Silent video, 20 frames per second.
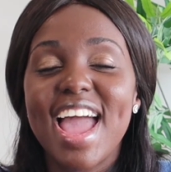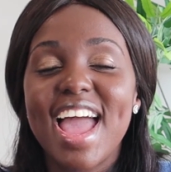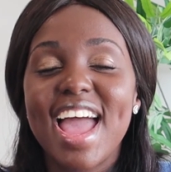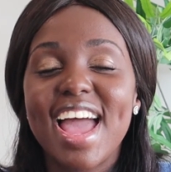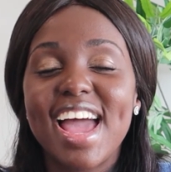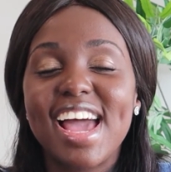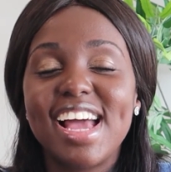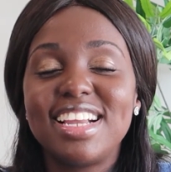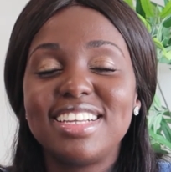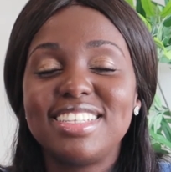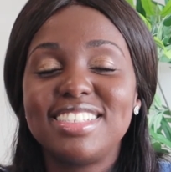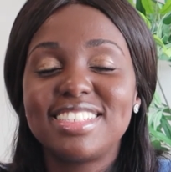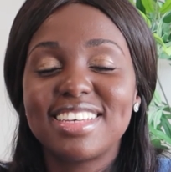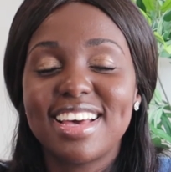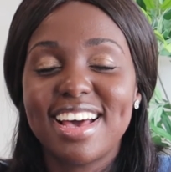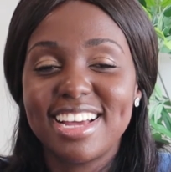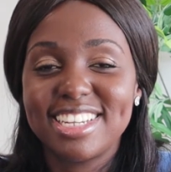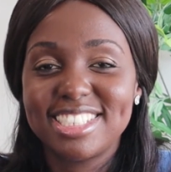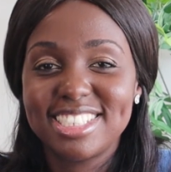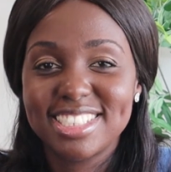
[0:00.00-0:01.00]
and
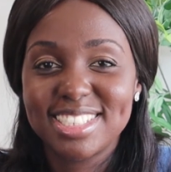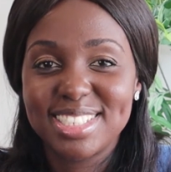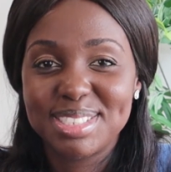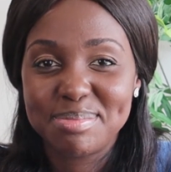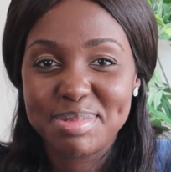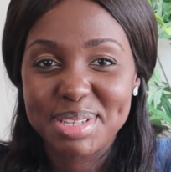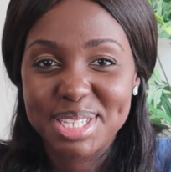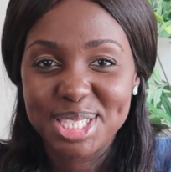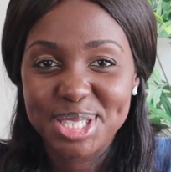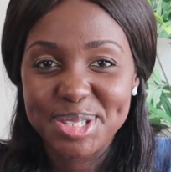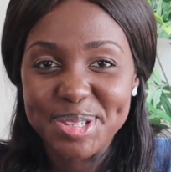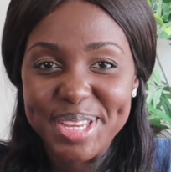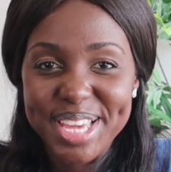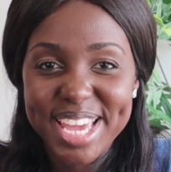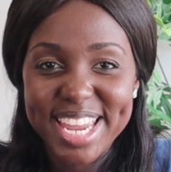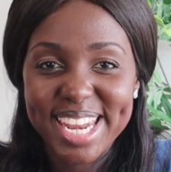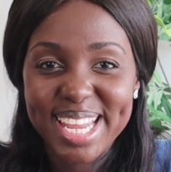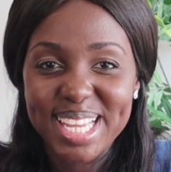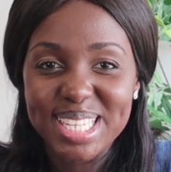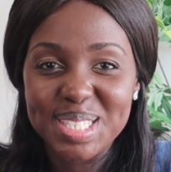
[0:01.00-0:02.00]
I shall speak to you
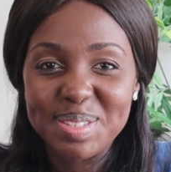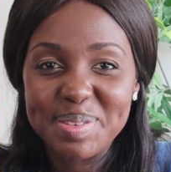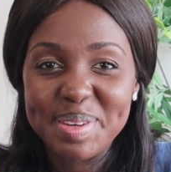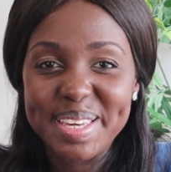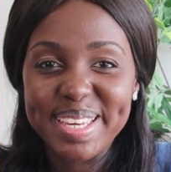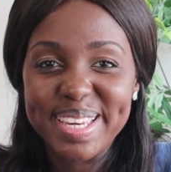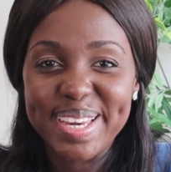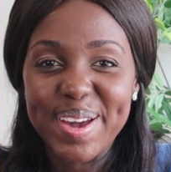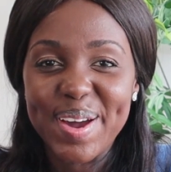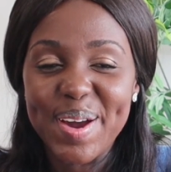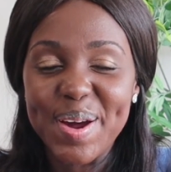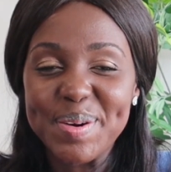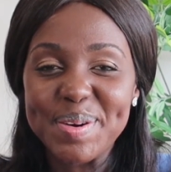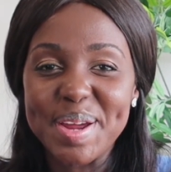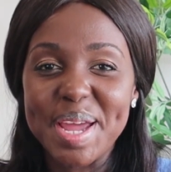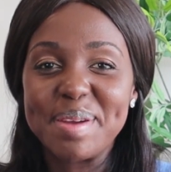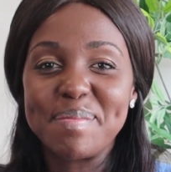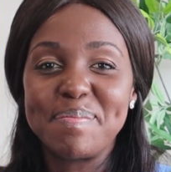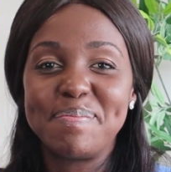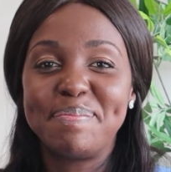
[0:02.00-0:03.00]
again next week. All
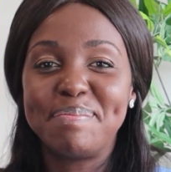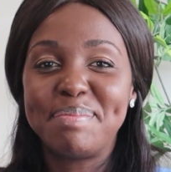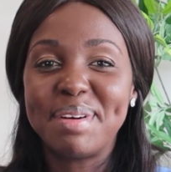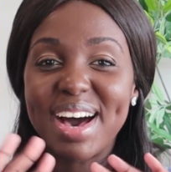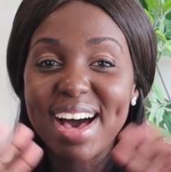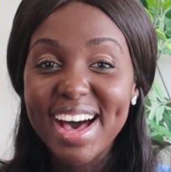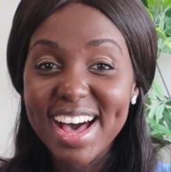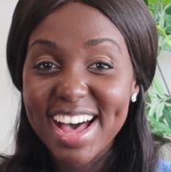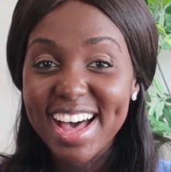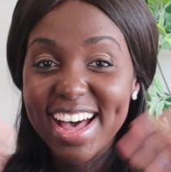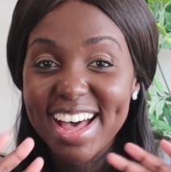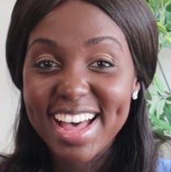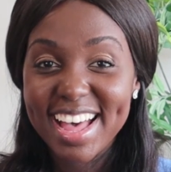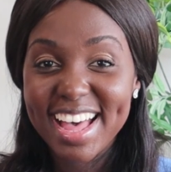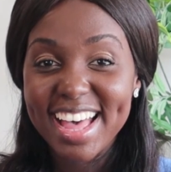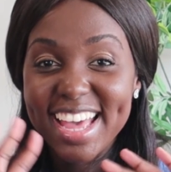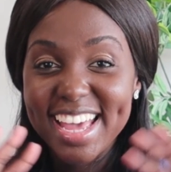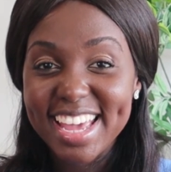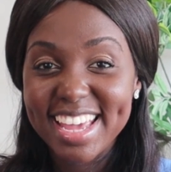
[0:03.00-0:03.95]
right, bye.